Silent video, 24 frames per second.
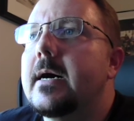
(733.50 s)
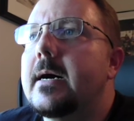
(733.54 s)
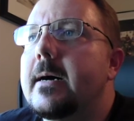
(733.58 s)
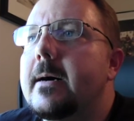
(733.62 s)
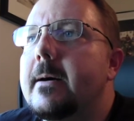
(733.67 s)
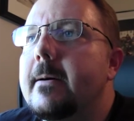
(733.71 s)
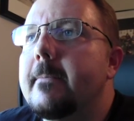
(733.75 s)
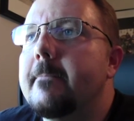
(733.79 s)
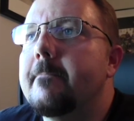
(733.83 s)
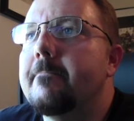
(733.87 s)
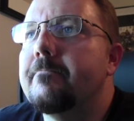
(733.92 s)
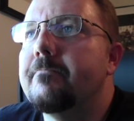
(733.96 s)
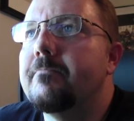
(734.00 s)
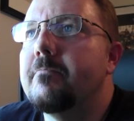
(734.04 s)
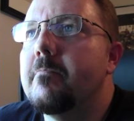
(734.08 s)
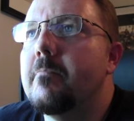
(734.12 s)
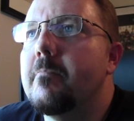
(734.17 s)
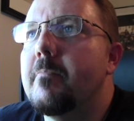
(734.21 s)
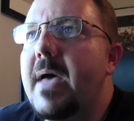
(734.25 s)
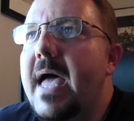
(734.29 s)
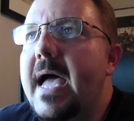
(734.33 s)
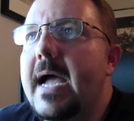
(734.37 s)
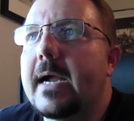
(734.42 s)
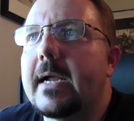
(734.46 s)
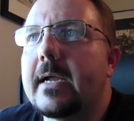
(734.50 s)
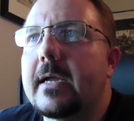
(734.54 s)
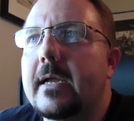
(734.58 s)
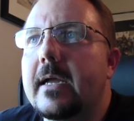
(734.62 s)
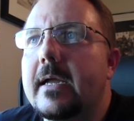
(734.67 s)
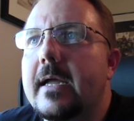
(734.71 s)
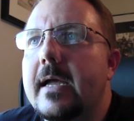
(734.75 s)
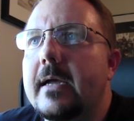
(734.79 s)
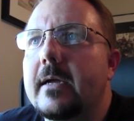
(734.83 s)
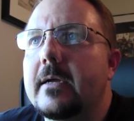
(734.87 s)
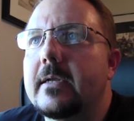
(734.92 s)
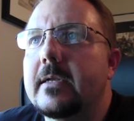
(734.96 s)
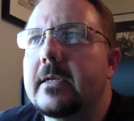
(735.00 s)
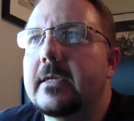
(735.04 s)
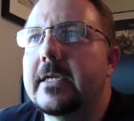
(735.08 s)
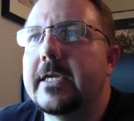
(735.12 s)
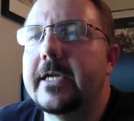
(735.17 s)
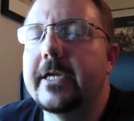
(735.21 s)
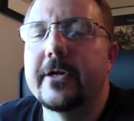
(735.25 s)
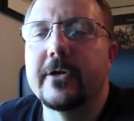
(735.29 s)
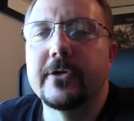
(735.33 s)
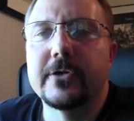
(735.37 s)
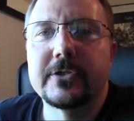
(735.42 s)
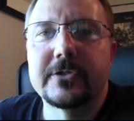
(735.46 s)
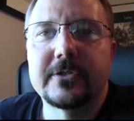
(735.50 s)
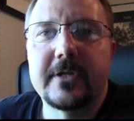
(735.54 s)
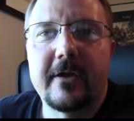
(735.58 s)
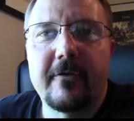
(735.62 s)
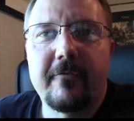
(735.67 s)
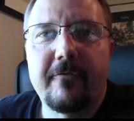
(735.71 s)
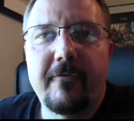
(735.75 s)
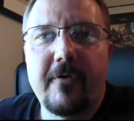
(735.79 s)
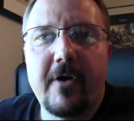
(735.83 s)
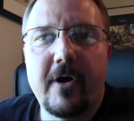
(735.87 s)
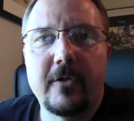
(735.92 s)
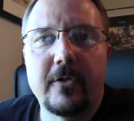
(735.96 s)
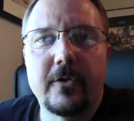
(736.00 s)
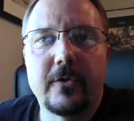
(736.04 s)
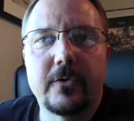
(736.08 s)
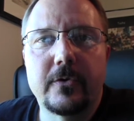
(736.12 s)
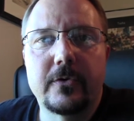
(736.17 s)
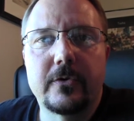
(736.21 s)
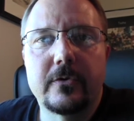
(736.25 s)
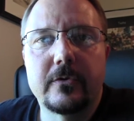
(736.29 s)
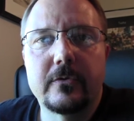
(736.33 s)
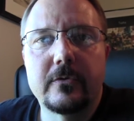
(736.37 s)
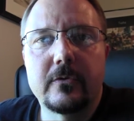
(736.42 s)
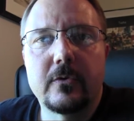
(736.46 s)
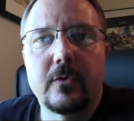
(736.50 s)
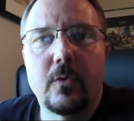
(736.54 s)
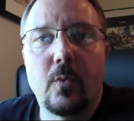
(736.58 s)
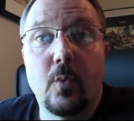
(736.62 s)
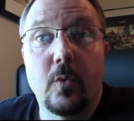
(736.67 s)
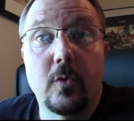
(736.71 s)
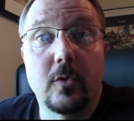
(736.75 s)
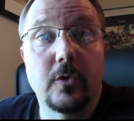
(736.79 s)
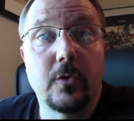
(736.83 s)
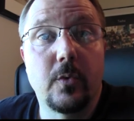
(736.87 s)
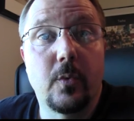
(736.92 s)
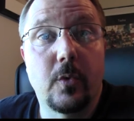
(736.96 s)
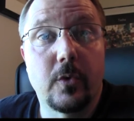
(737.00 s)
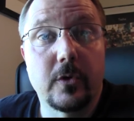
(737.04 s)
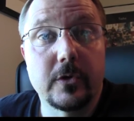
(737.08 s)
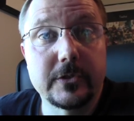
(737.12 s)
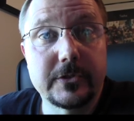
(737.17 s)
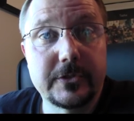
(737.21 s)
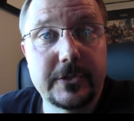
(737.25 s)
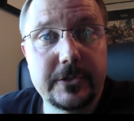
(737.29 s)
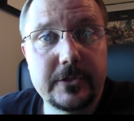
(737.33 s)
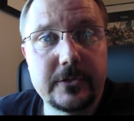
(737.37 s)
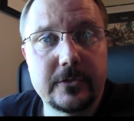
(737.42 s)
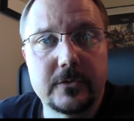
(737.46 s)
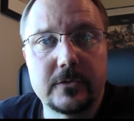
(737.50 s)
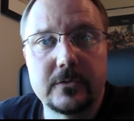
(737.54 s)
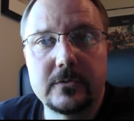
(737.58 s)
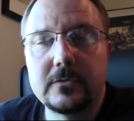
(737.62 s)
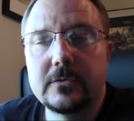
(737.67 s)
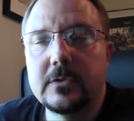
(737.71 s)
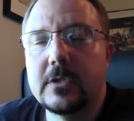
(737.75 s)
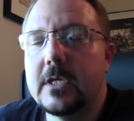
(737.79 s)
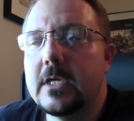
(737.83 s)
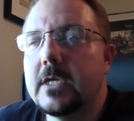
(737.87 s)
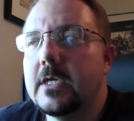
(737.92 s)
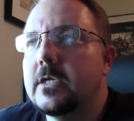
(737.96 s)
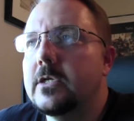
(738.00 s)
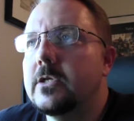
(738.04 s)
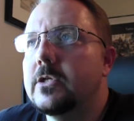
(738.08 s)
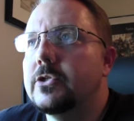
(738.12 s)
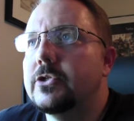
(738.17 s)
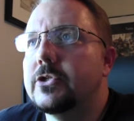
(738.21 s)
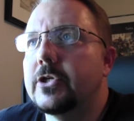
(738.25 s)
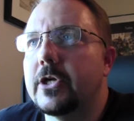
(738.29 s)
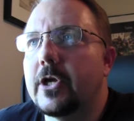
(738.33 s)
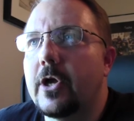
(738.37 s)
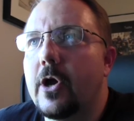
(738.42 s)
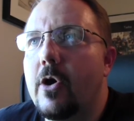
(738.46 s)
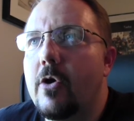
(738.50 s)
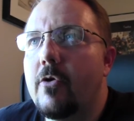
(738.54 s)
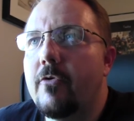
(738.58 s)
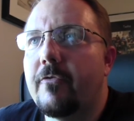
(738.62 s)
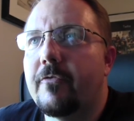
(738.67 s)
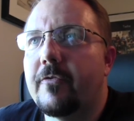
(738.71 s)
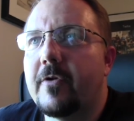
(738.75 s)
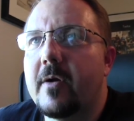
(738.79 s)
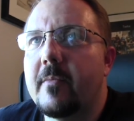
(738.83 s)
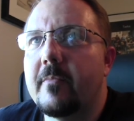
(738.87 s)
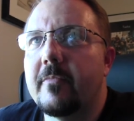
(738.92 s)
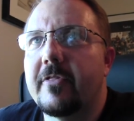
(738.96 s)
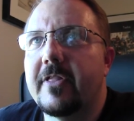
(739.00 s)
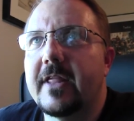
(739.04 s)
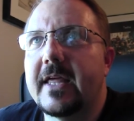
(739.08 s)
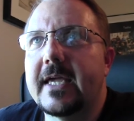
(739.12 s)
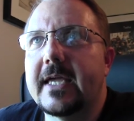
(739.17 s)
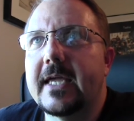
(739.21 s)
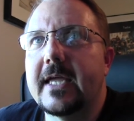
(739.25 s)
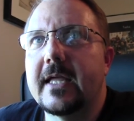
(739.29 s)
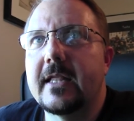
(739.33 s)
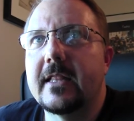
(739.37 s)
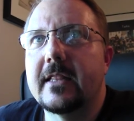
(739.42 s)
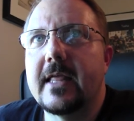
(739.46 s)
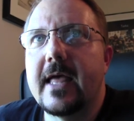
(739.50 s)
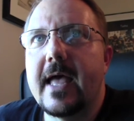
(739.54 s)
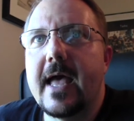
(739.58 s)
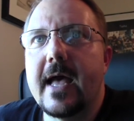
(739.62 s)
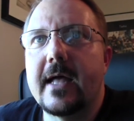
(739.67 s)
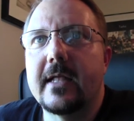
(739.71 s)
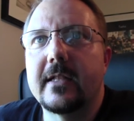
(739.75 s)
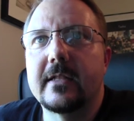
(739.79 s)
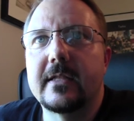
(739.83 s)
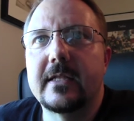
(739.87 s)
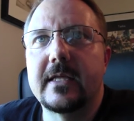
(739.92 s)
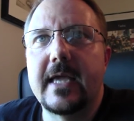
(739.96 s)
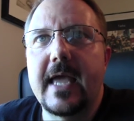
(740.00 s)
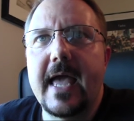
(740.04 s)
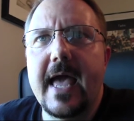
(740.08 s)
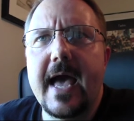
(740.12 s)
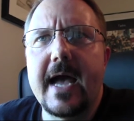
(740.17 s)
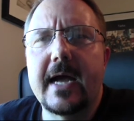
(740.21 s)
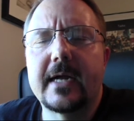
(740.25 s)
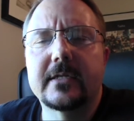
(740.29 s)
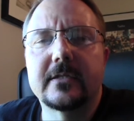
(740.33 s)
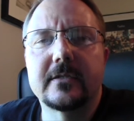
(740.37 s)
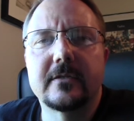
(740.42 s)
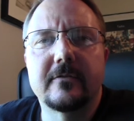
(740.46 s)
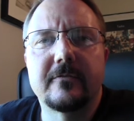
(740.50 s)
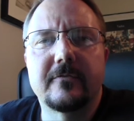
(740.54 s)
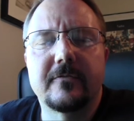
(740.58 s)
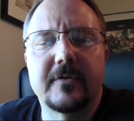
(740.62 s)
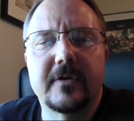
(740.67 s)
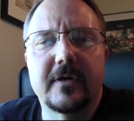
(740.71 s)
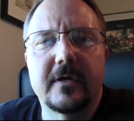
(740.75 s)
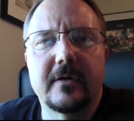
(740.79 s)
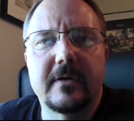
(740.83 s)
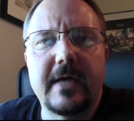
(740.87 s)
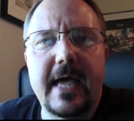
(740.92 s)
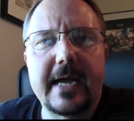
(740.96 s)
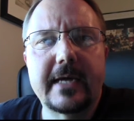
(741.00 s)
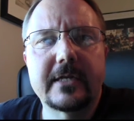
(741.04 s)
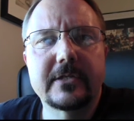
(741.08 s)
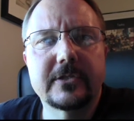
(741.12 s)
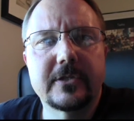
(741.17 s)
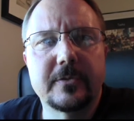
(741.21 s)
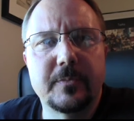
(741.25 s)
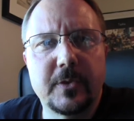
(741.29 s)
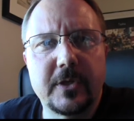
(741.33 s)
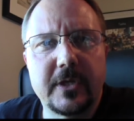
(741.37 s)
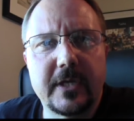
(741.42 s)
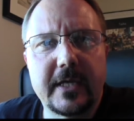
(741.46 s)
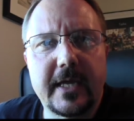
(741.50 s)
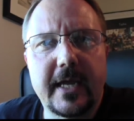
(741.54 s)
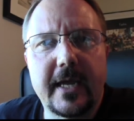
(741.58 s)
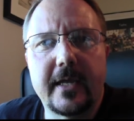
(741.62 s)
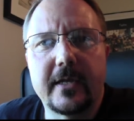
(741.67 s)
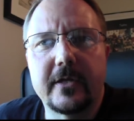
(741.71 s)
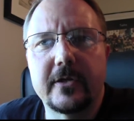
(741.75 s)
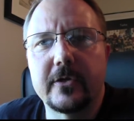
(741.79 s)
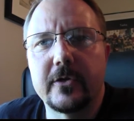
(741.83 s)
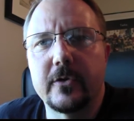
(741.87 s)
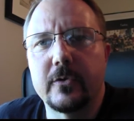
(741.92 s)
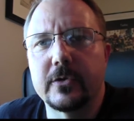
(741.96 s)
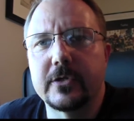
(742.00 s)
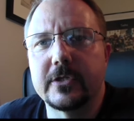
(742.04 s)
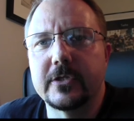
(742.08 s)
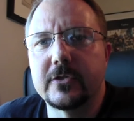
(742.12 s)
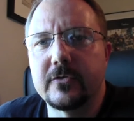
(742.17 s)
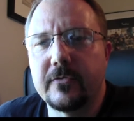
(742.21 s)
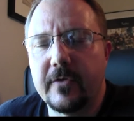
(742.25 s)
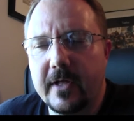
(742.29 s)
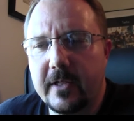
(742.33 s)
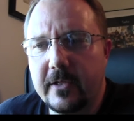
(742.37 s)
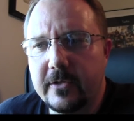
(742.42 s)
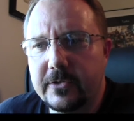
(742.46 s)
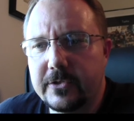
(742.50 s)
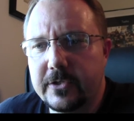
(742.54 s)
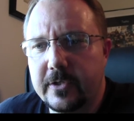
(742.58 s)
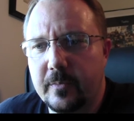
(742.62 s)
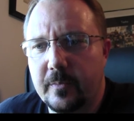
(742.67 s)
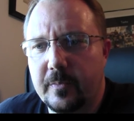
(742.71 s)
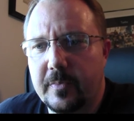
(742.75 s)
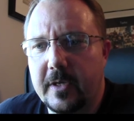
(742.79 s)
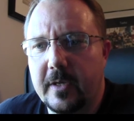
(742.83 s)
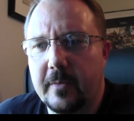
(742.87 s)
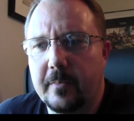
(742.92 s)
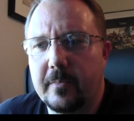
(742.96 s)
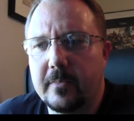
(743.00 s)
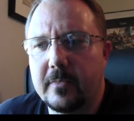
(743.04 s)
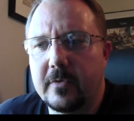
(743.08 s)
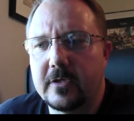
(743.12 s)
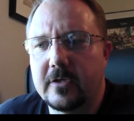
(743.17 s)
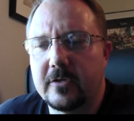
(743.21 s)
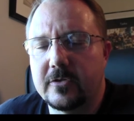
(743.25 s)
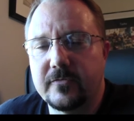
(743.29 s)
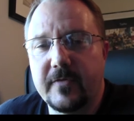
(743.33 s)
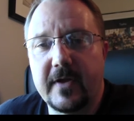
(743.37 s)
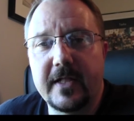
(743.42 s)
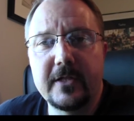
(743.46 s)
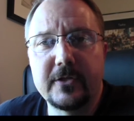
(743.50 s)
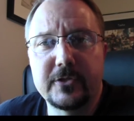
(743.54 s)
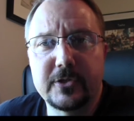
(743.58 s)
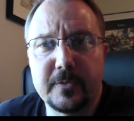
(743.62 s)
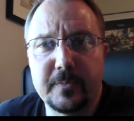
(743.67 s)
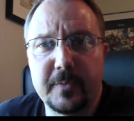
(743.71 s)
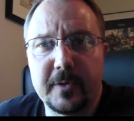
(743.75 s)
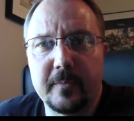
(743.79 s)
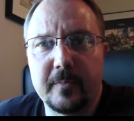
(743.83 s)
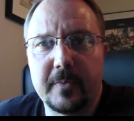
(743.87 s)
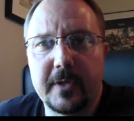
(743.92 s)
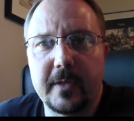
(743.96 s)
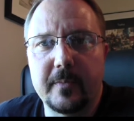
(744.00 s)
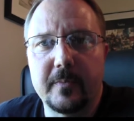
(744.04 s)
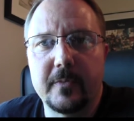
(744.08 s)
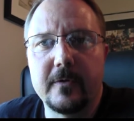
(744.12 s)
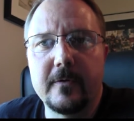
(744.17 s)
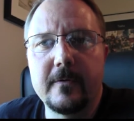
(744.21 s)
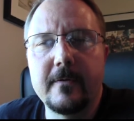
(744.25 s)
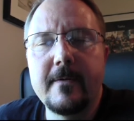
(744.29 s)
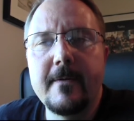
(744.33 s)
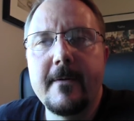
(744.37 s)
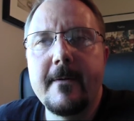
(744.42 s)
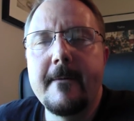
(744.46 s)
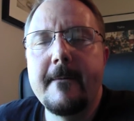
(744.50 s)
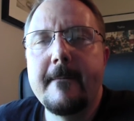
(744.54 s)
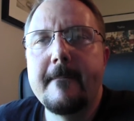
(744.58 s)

Back in the years that followed World War II, to go from thinking that the act of excommunicating or disfellowshipping people